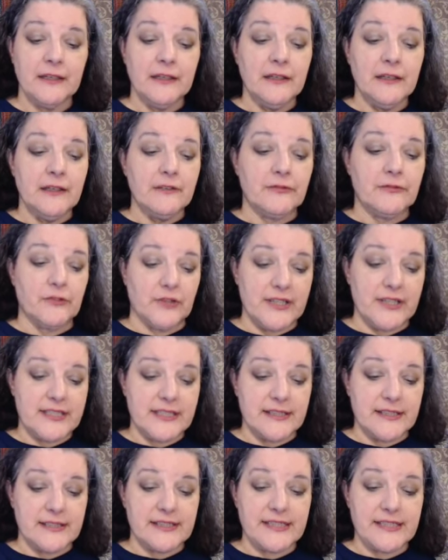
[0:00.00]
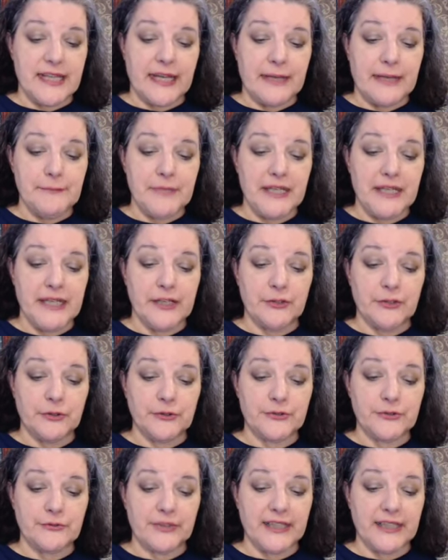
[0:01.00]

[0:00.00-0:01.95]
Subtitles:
For instance, setting mini goals